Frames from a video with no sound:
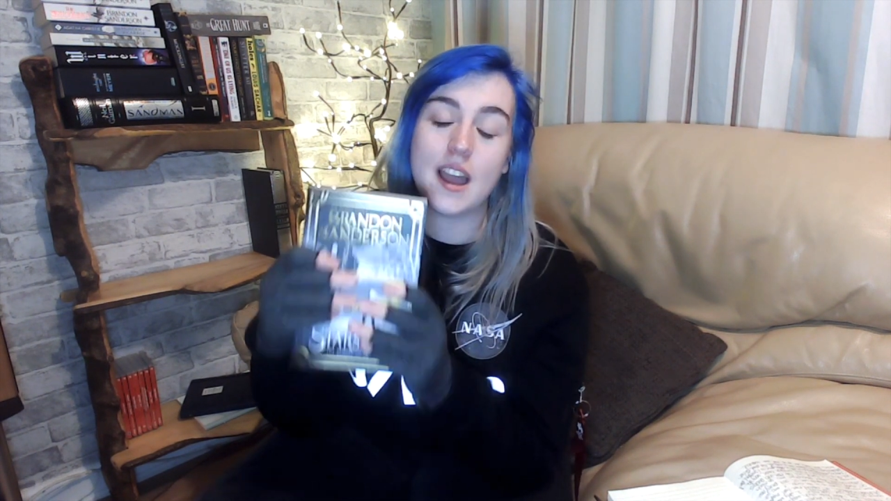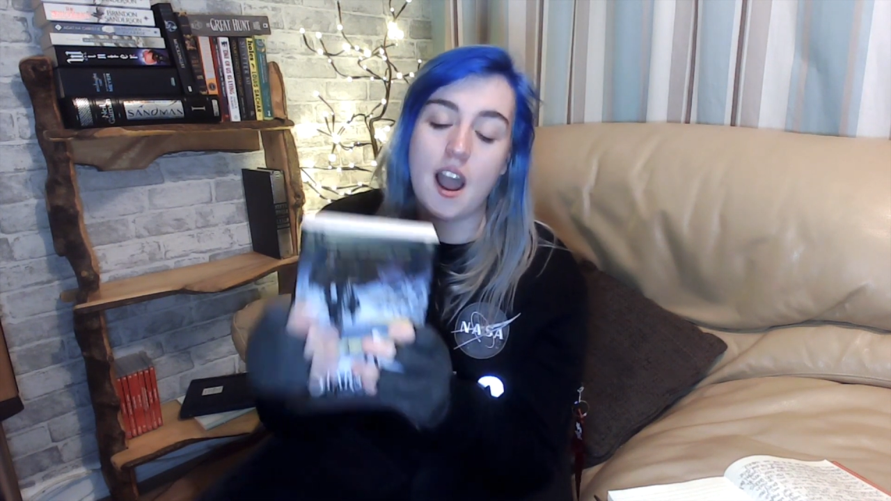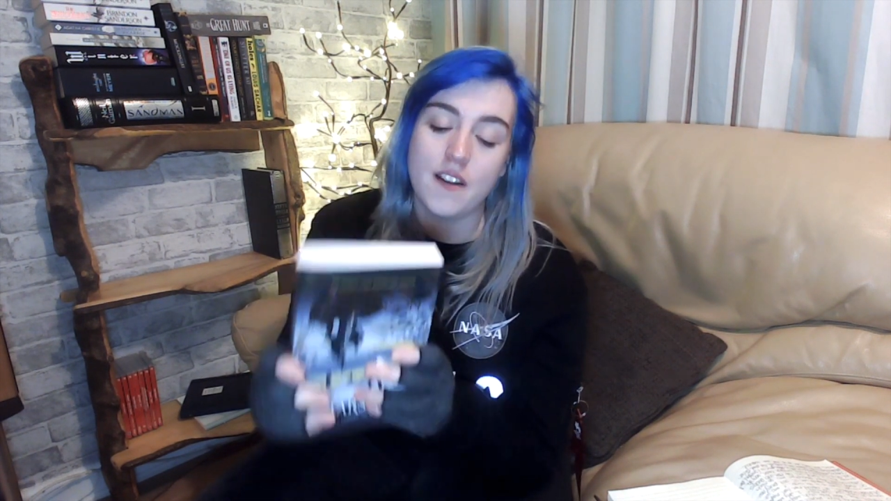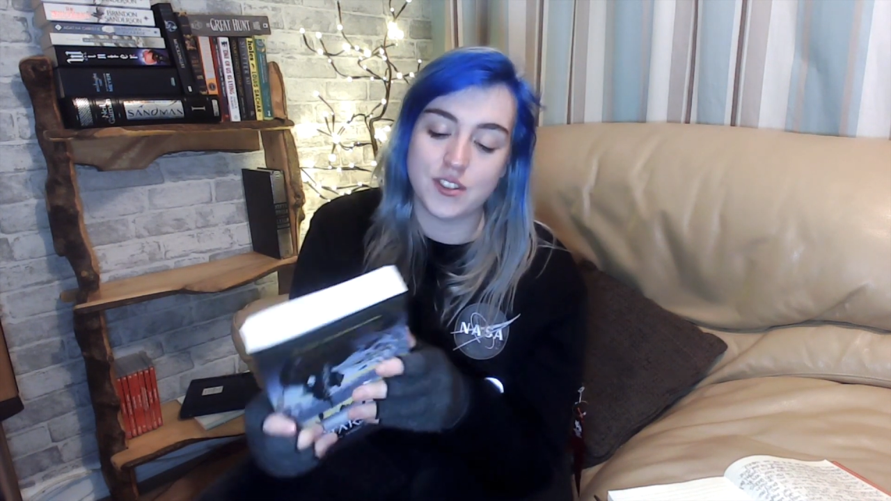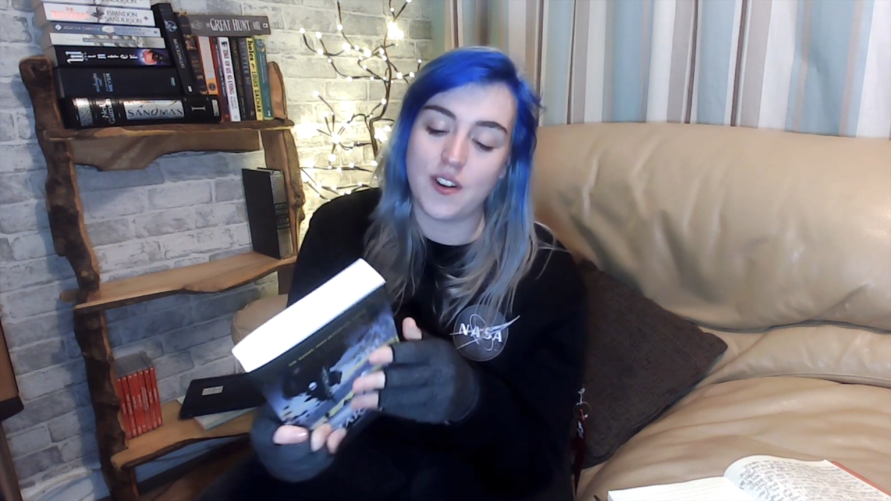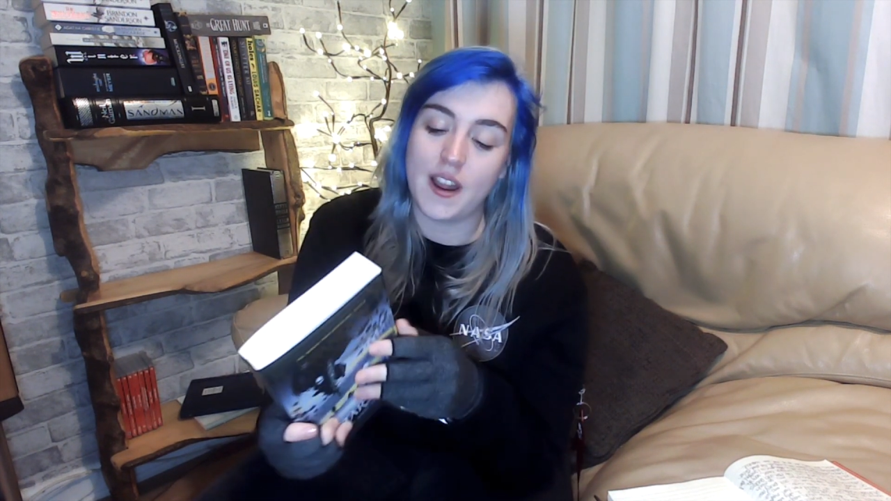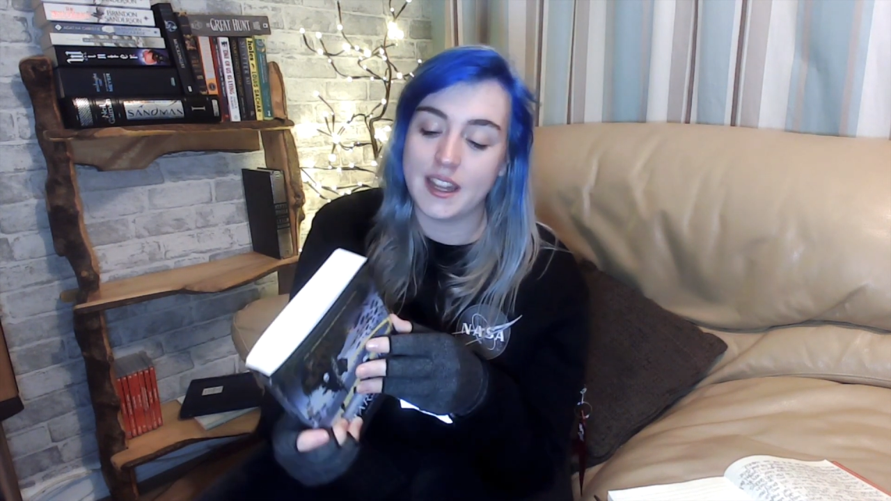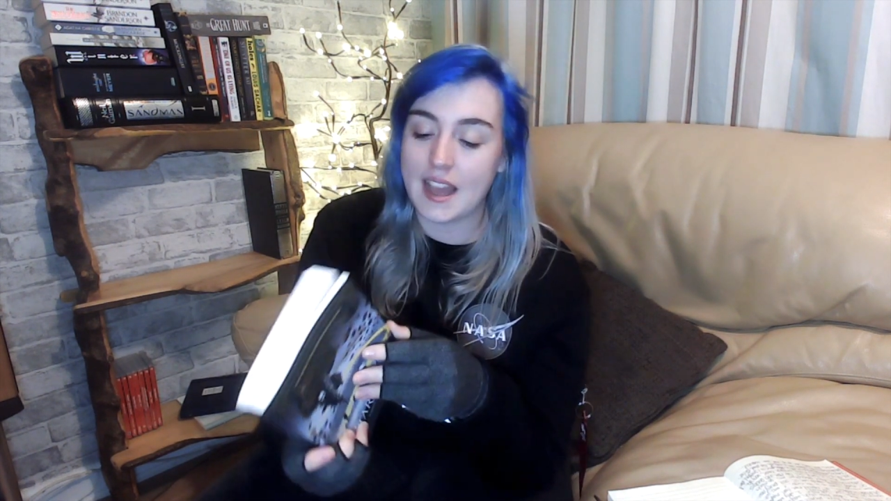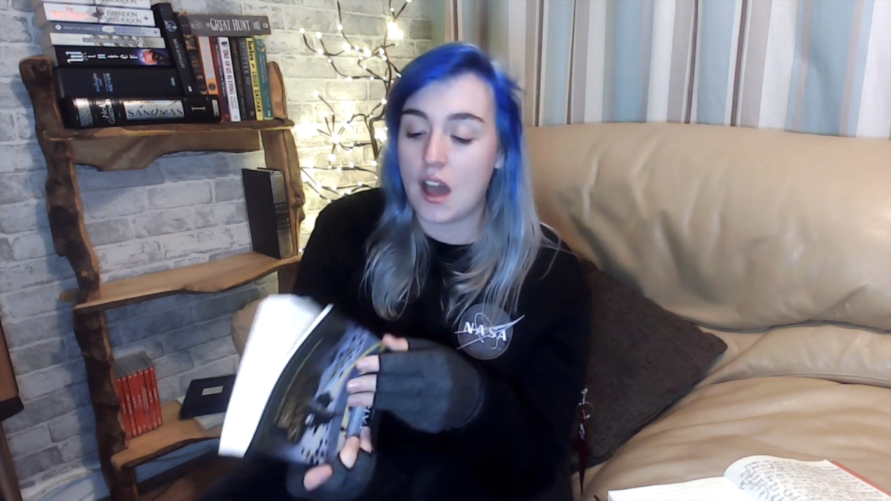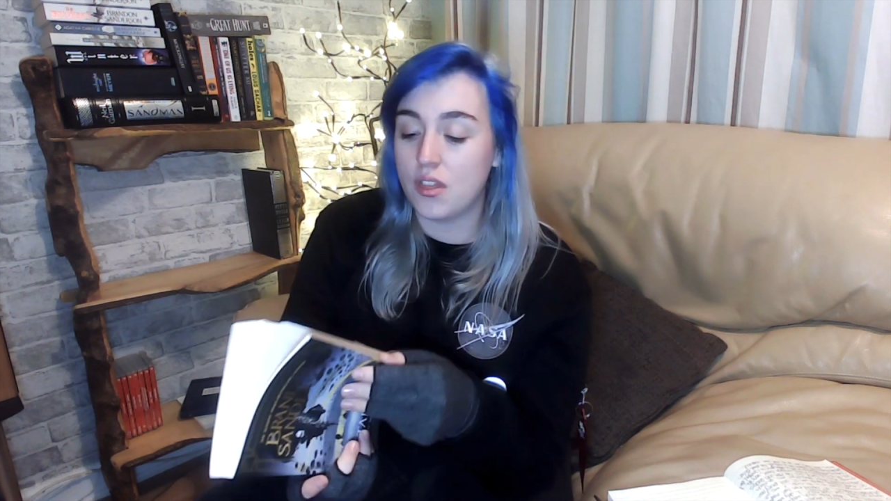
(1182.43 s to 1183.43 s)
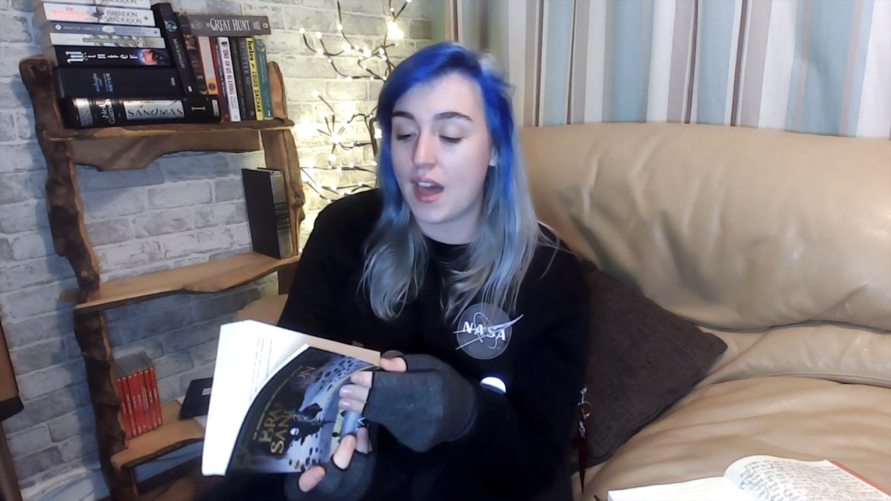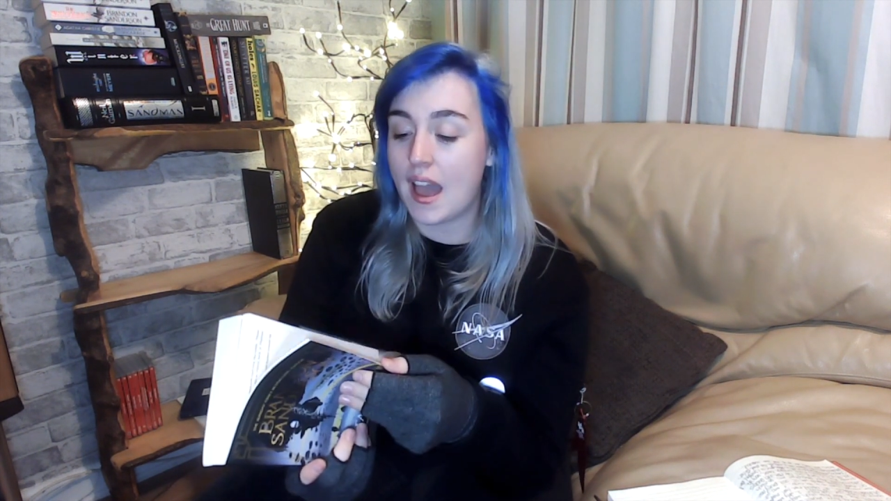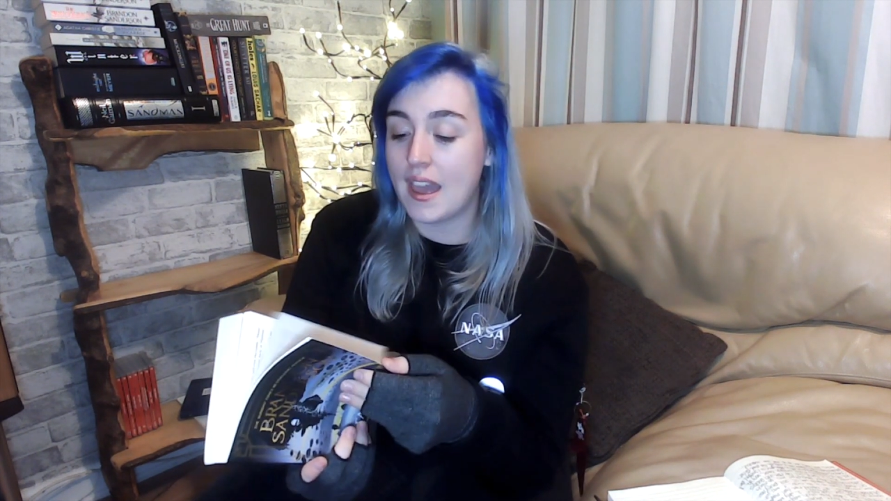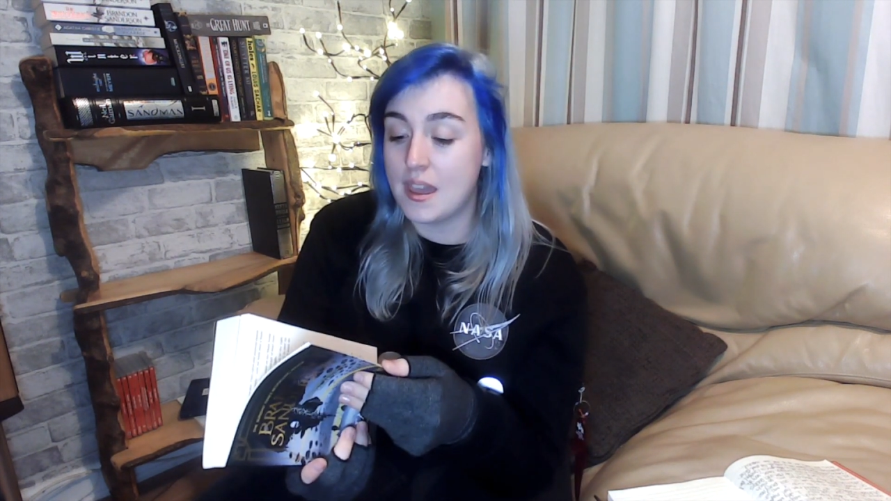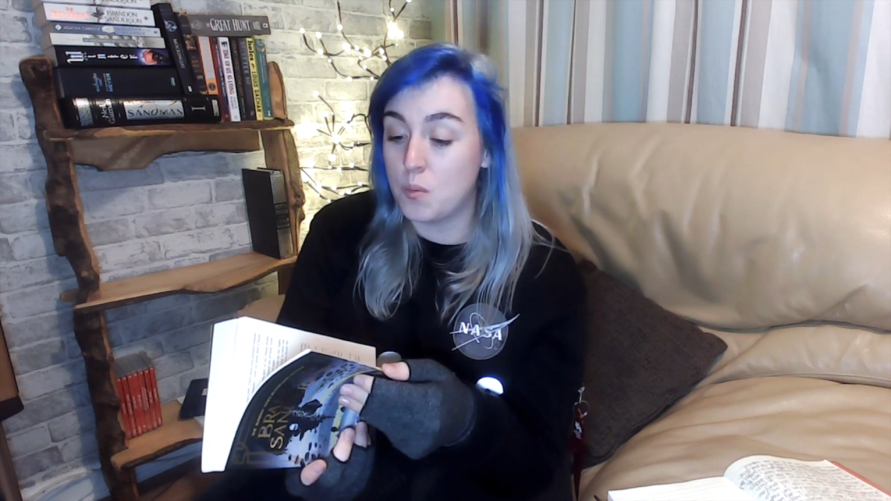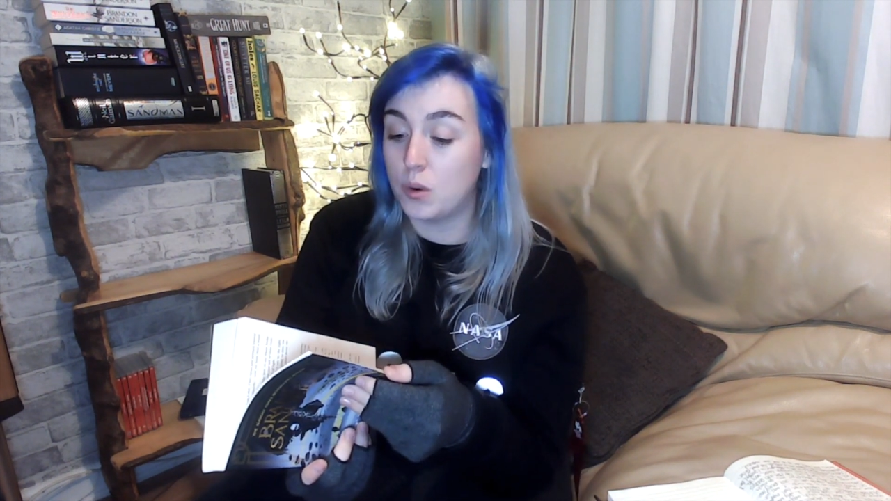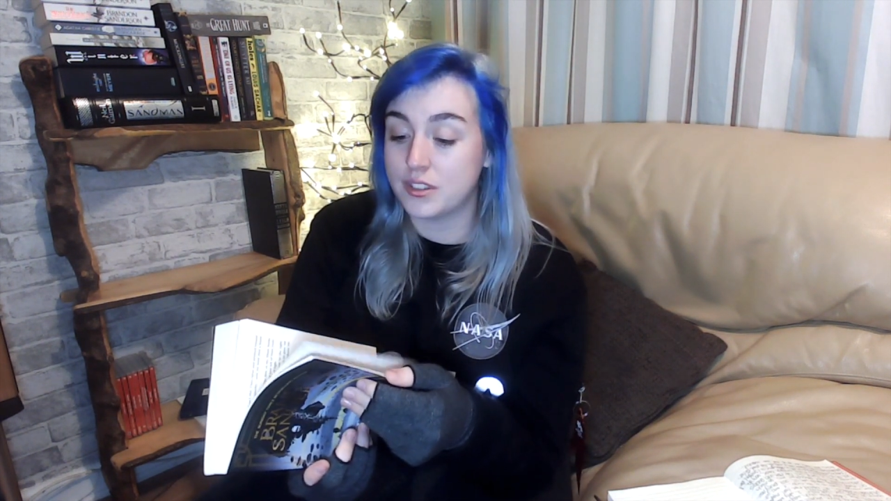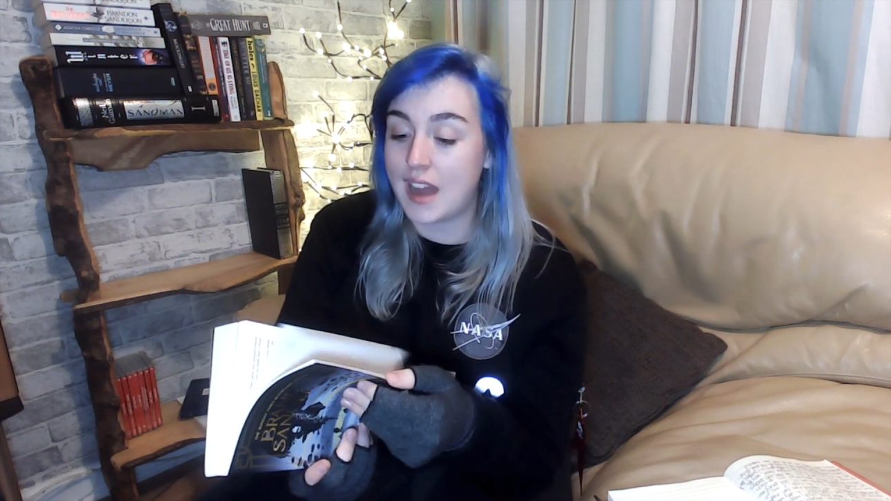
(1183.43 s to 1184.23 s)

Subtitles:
after finding out that it wasn't